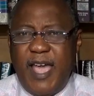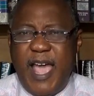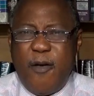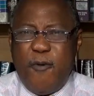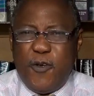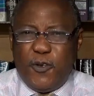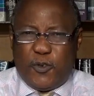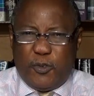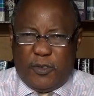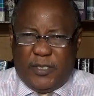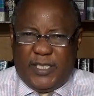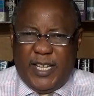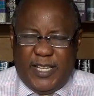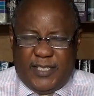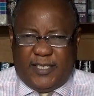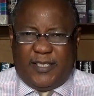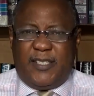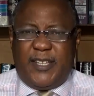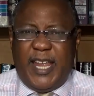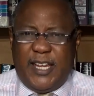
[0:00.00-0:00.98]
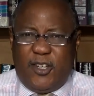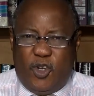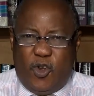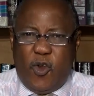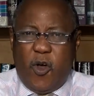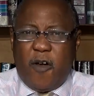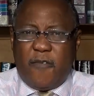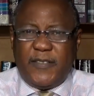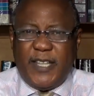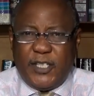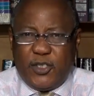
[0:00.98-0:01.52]
I want to test that
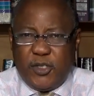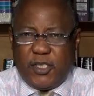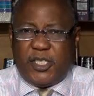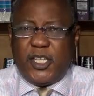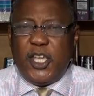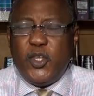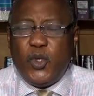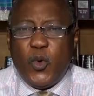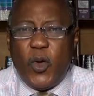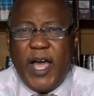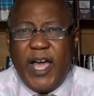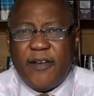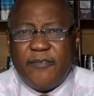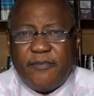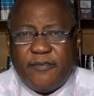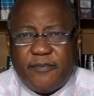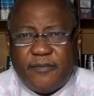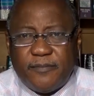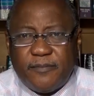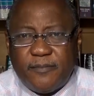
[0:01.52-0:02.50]
love that you say you have